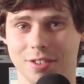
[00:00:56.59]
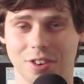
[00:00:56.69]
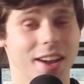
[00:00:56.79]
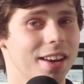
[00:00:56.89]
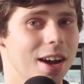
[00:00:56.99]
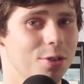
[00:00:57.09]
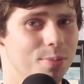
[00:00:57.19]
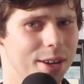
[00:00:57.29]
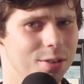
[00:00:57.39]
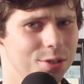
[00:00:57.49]
try it out
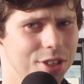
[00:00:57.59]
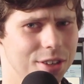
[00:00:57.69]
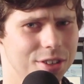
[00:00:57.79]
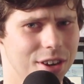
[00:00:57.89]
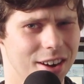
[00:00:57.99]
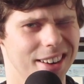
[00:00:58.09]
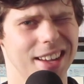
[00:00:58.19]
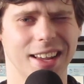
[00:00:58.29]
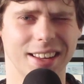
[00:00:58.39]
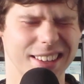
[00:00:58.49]
on my acoustic guitar.
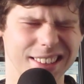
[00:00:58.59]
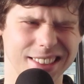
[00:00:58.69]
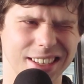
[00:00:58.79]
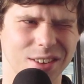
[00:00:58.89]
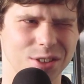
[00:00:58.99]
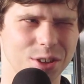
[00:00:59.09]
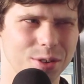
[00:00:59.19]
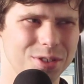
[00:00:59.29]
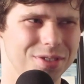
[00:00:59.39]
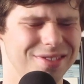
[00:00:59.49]
Did it sound
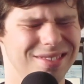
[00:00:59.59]
good?